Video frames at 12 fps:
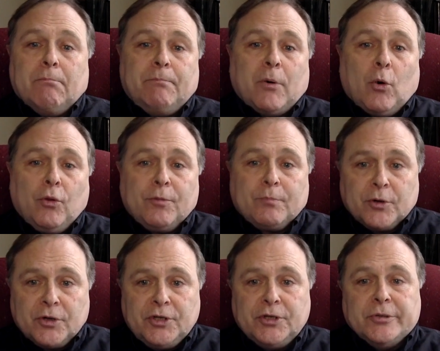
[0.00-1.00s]
Both
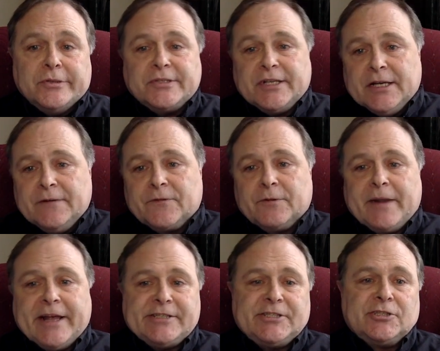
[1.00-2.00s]
produce
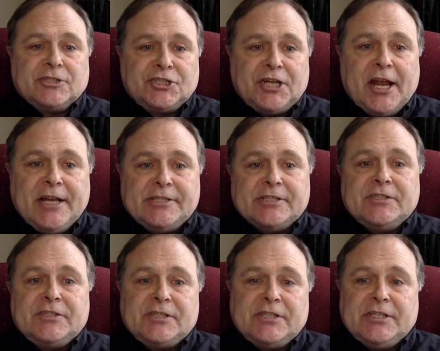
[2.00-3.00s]
informational changes
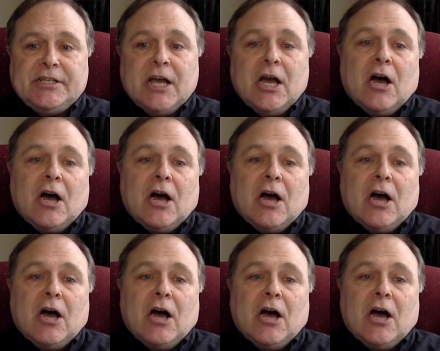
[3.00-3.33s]
to the